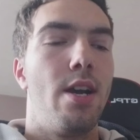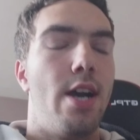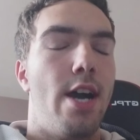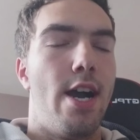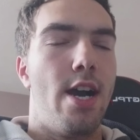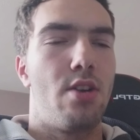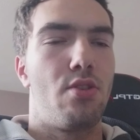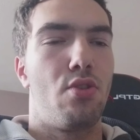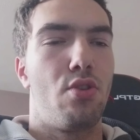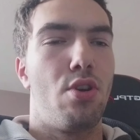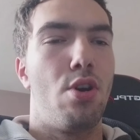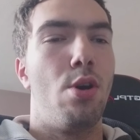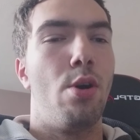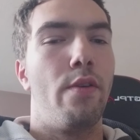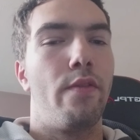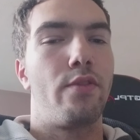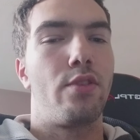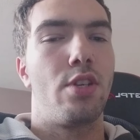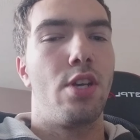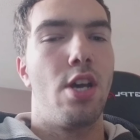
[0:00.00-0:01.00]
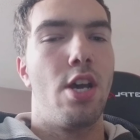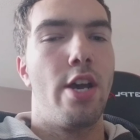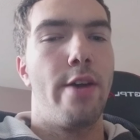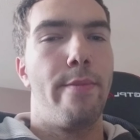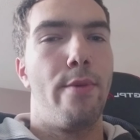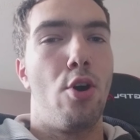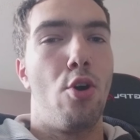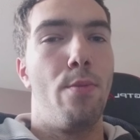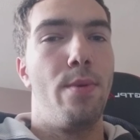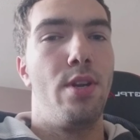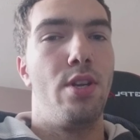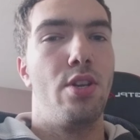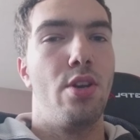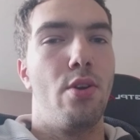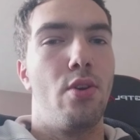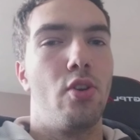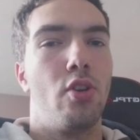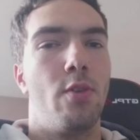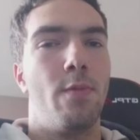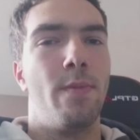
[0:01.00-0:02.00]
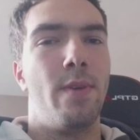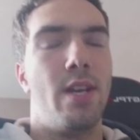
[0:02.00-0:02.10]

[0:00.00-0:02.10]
And on half term, I'll be doing them